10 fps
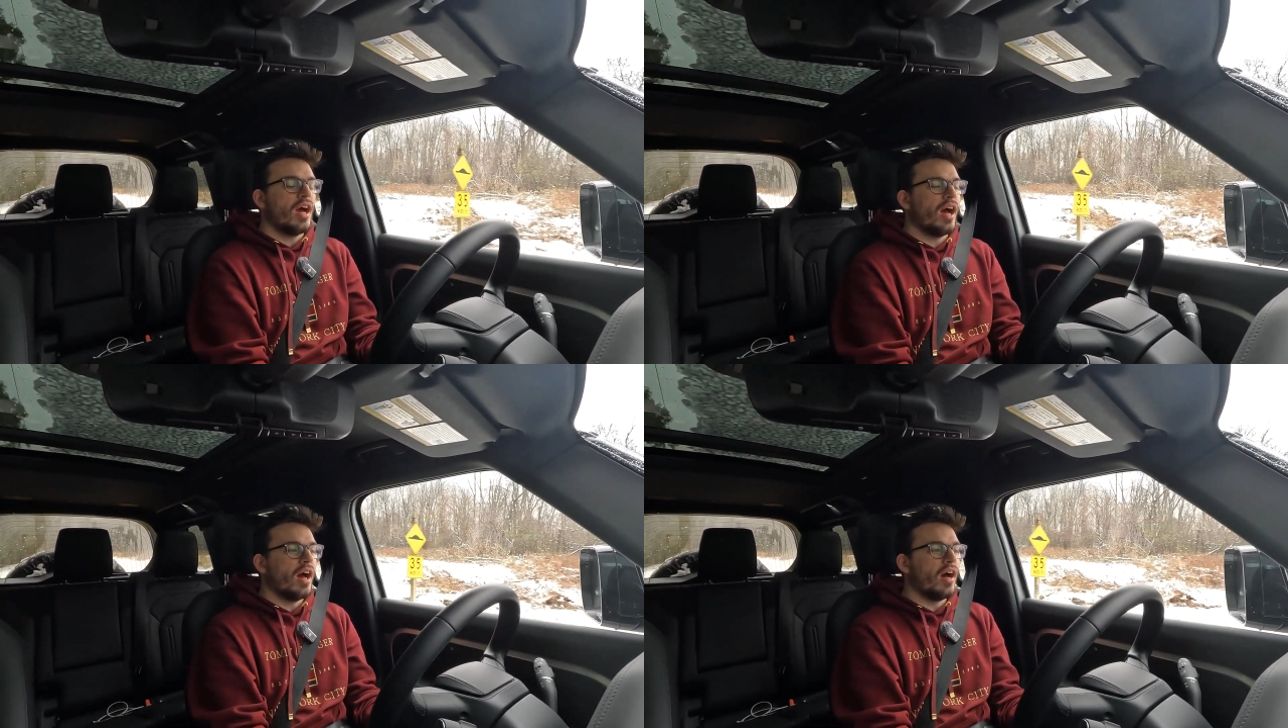
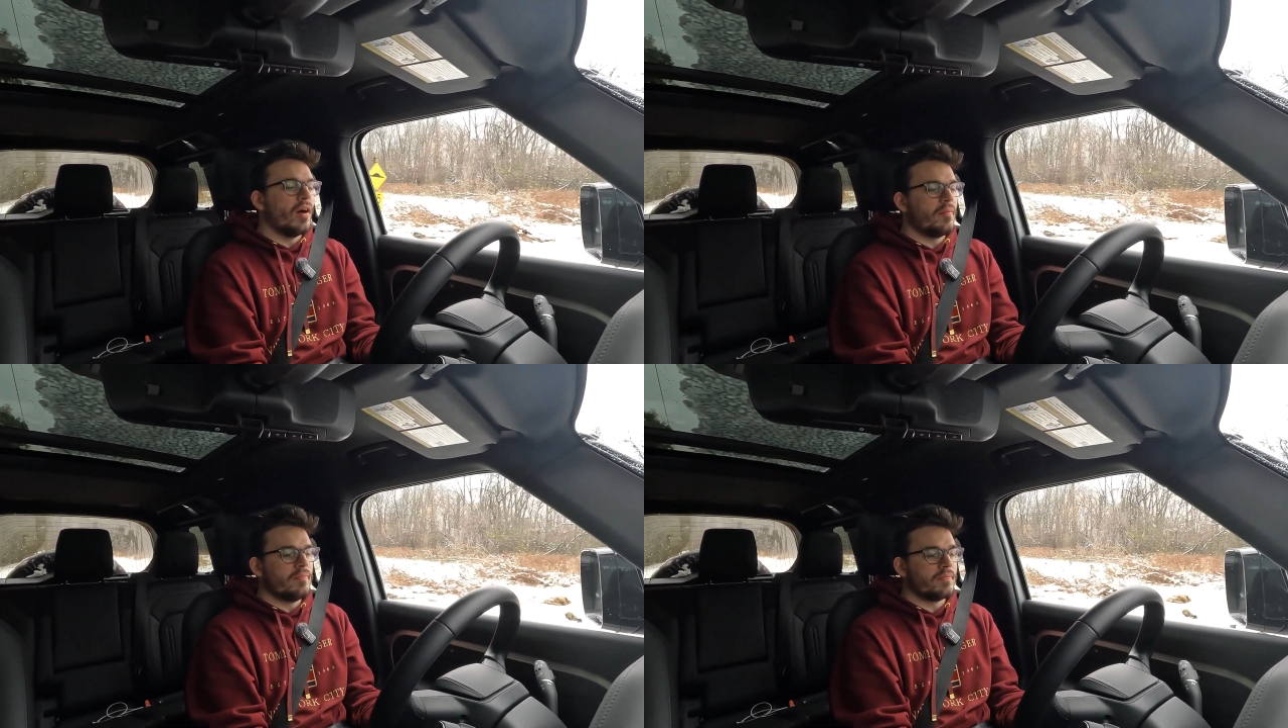
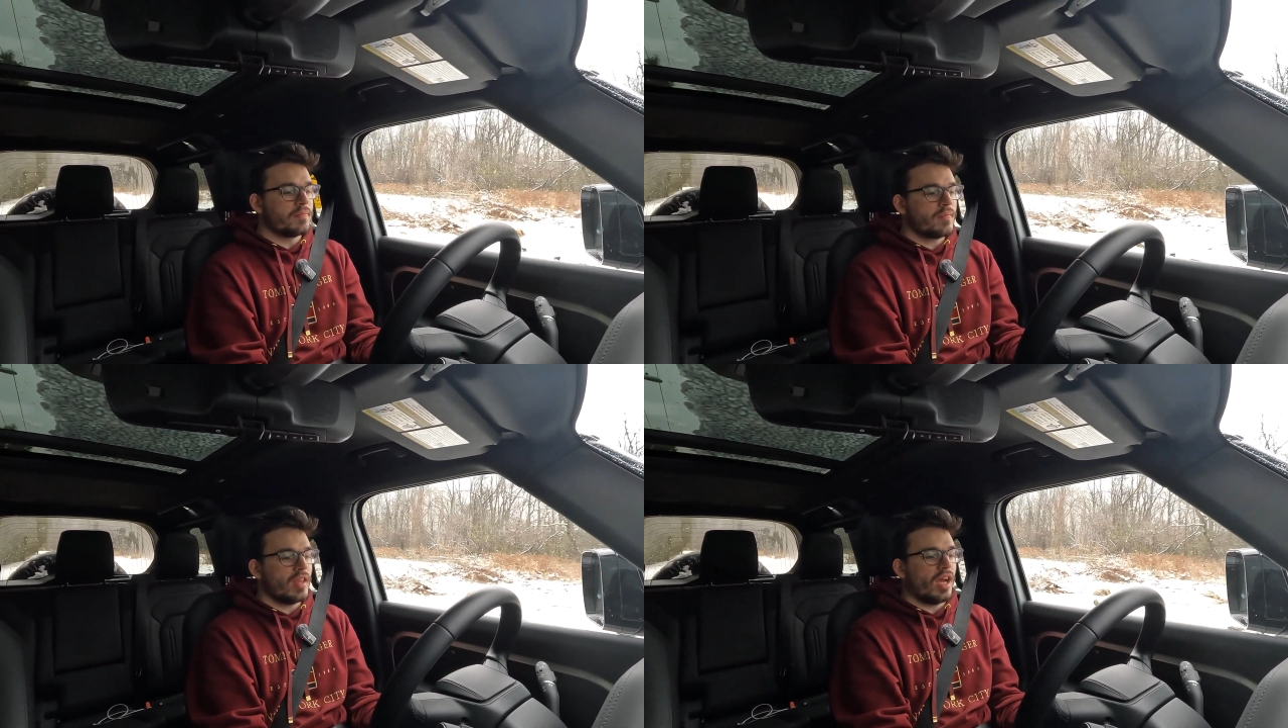
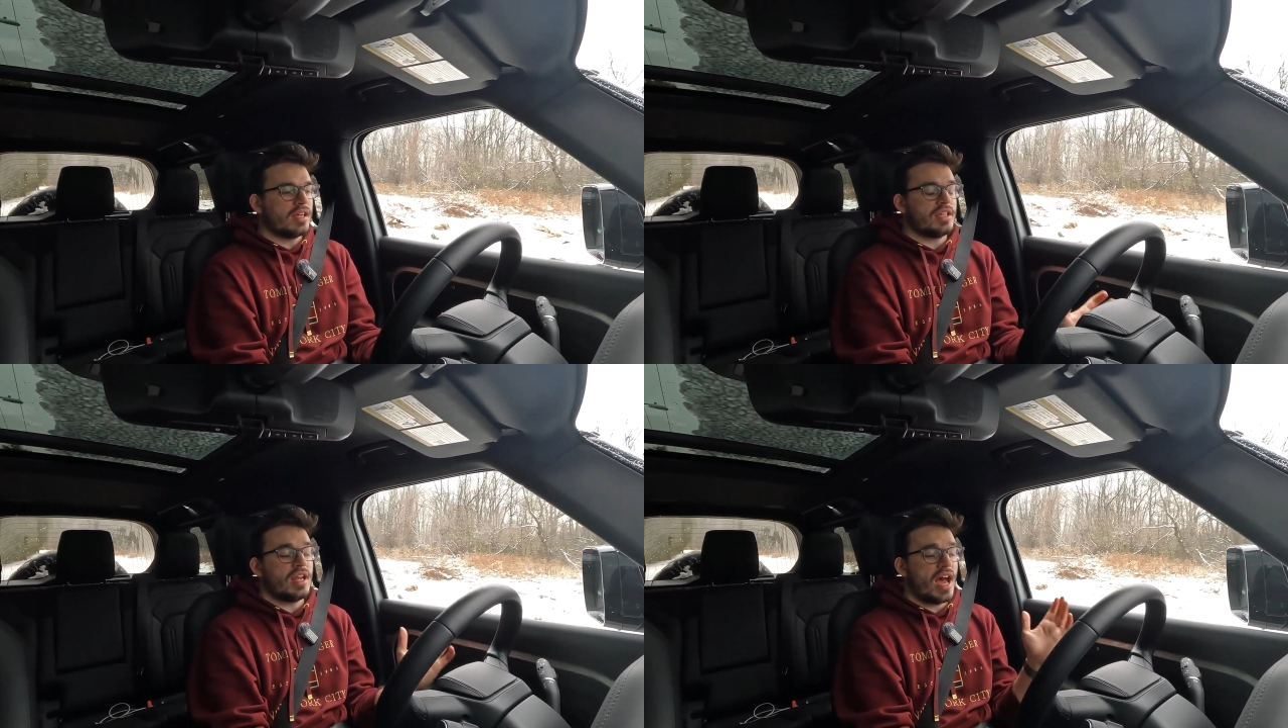I
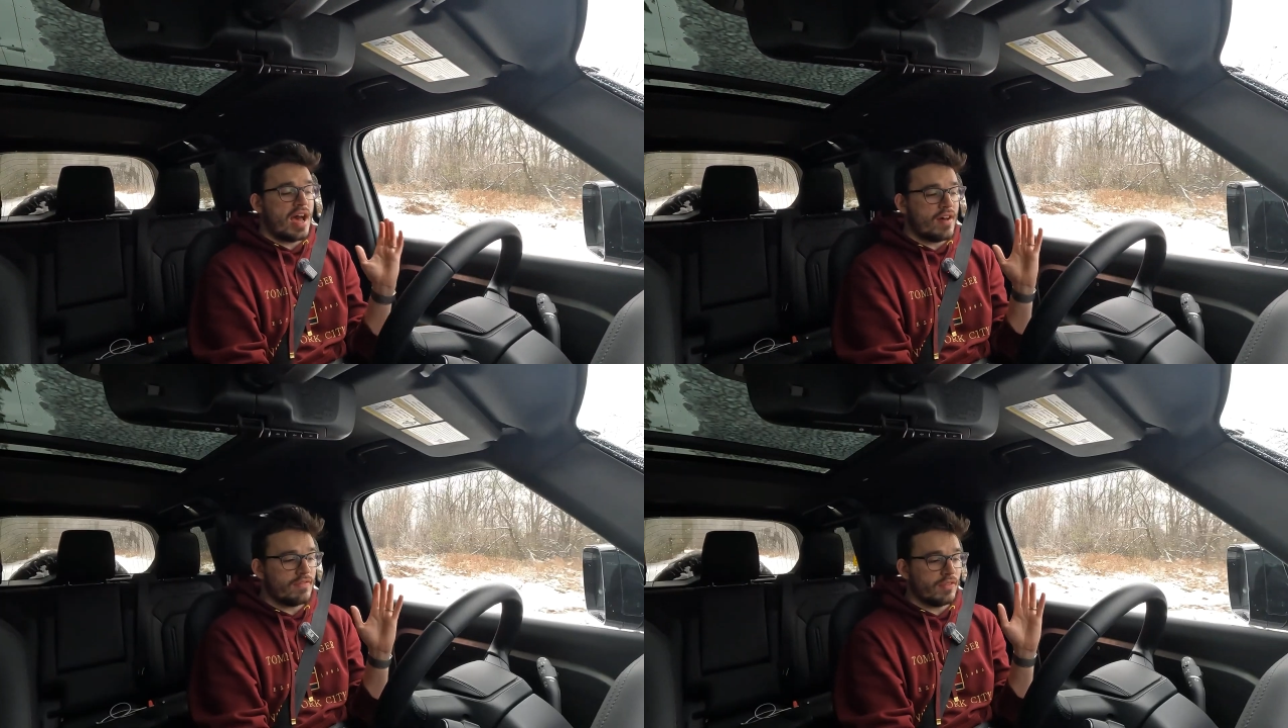did
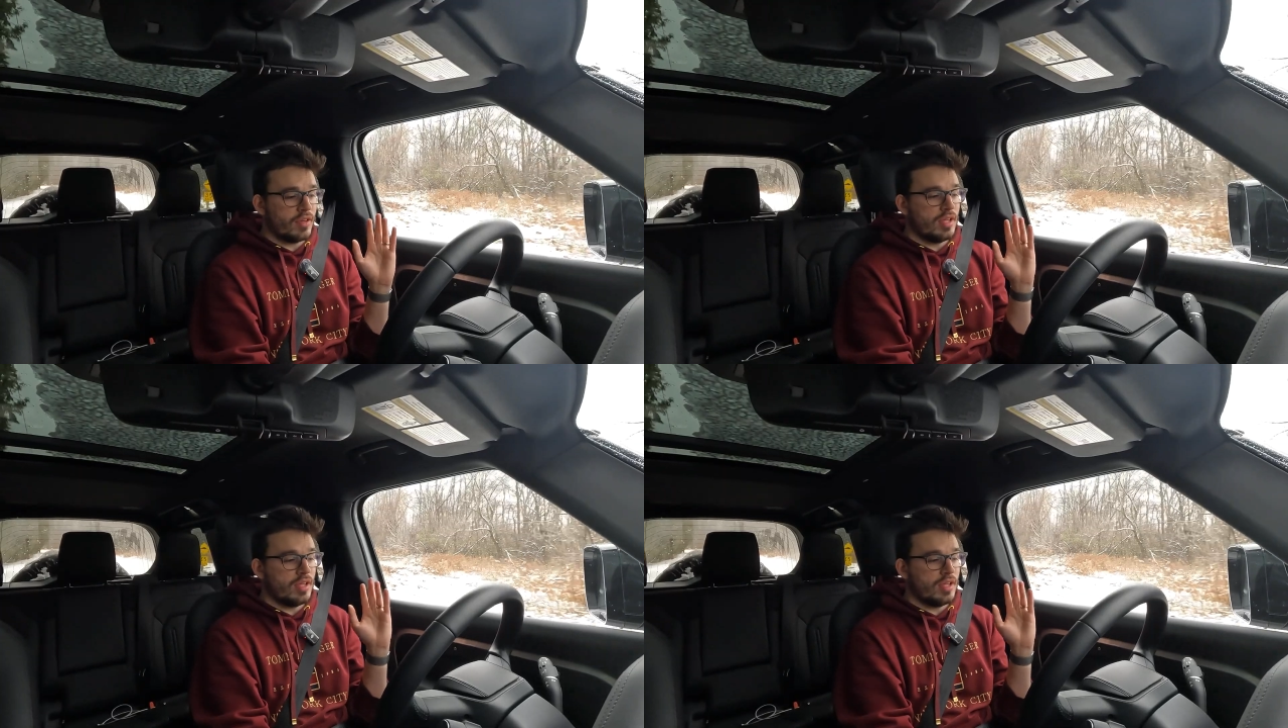have,